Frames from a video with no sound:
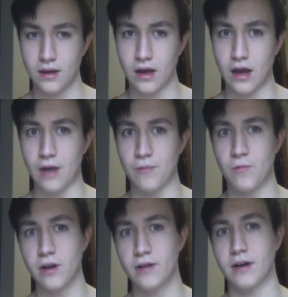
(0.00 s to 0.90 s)
I
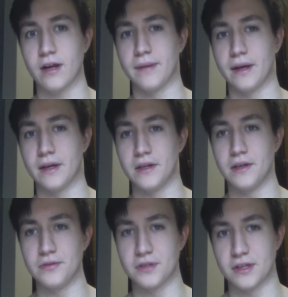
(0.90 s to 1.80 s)
wouldn't recommend
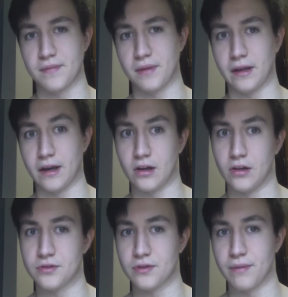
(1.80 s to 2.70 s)
using something like a
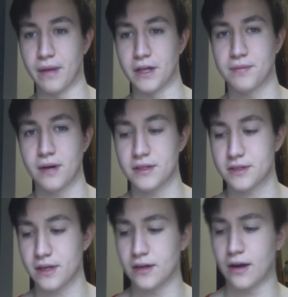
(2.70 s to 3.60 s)
close grip bench
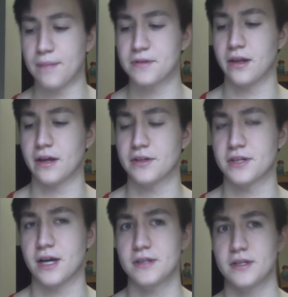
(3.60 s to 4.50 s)
press in your optional
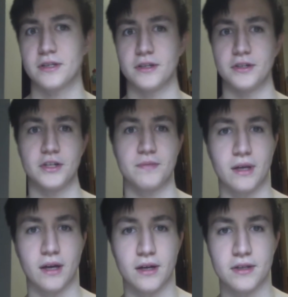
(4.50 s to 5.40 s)
exercises just
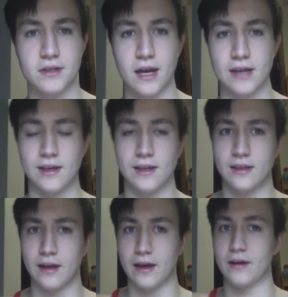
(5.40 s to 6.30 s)
because I think
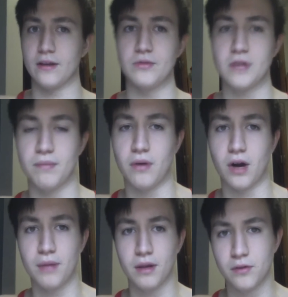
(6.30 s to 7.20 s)
that using a
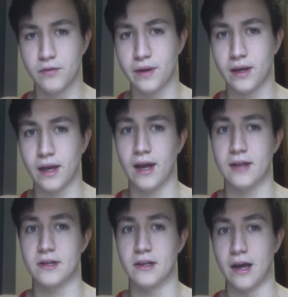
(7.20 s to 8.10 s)
barbell movement
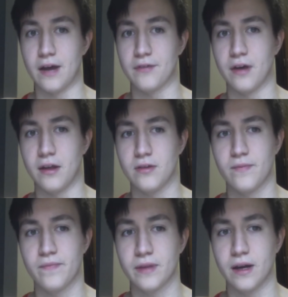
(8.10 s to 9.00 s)
adds a lot of
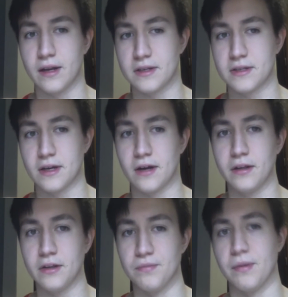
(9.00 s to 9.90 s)
volume
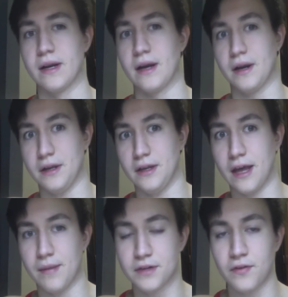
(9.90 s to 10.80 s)
unnecessarily. You might not need
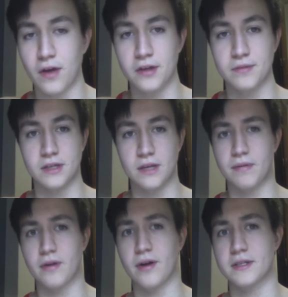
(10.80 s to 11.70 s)
that much volume to keep
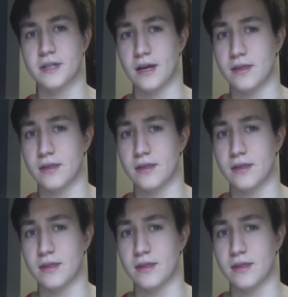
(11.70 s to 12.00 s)
progressing.